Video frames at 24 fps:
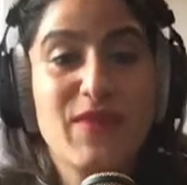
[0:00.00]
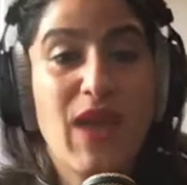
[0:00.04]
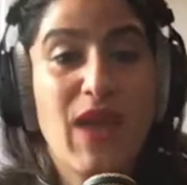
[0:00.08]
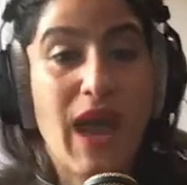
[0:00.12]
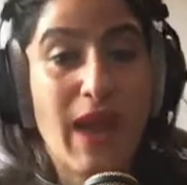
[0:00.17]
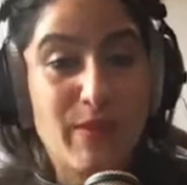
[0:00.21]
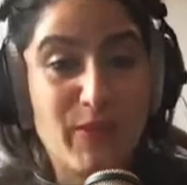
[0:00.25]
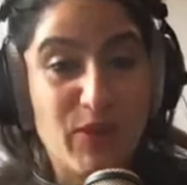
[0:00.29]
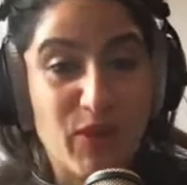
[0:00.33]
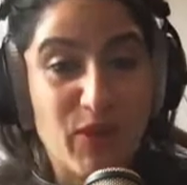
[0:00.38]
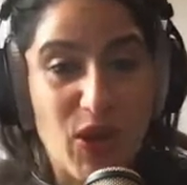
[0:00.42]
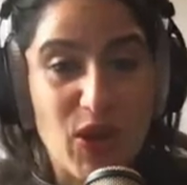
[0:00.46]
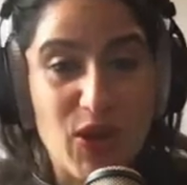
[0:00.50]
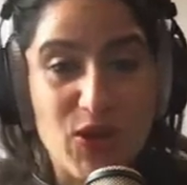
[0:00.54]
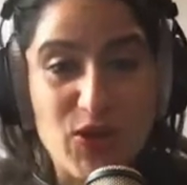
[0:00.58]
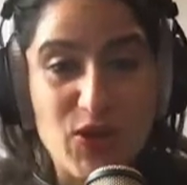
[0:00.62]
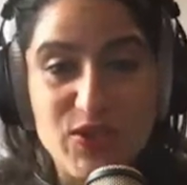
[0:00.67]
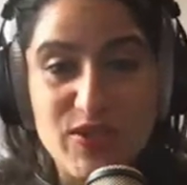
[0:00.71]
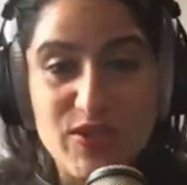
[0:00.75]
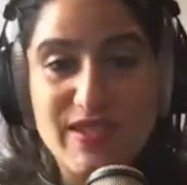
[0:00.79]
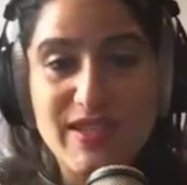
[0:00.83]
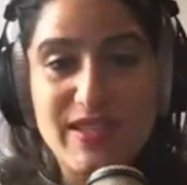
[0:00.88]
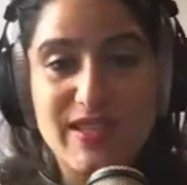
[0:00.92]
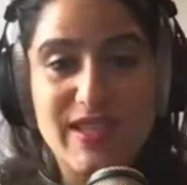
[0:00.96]
I'm your
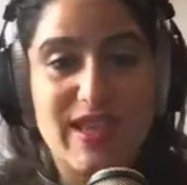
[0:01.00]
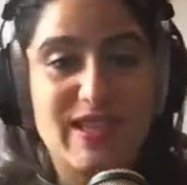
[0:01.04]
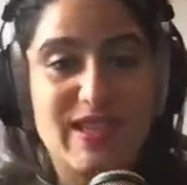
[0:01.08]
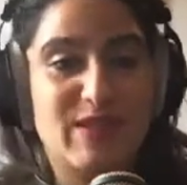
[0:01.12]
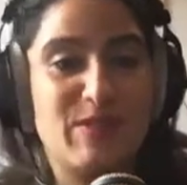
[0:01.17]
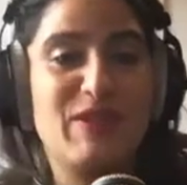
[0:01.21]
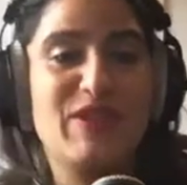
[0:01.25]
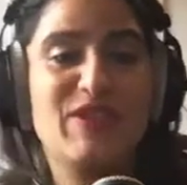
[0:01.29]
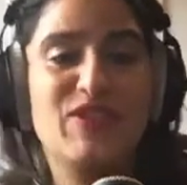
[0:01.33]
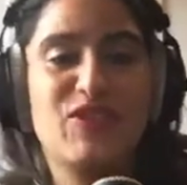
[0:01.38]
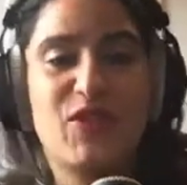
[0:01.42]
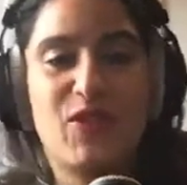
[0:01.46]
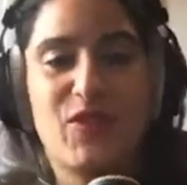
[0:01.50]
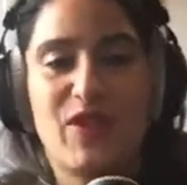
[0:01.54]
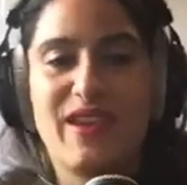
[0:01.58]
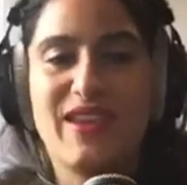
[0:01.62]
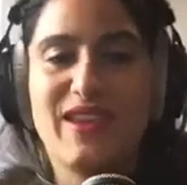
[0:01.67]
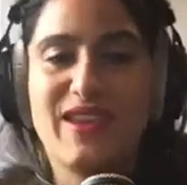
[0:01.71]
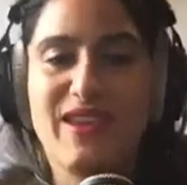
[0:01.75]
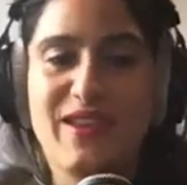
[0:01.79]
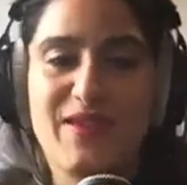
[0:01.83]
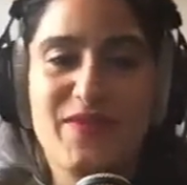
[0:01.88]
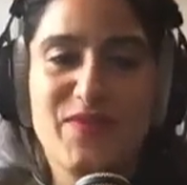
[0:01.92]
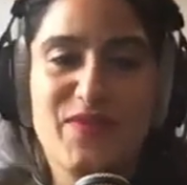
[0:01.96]
host, Yasmeen
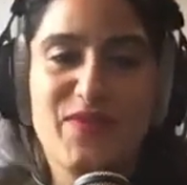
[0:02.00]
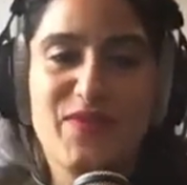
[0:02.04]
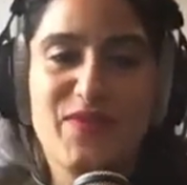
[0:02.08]
Turayhi.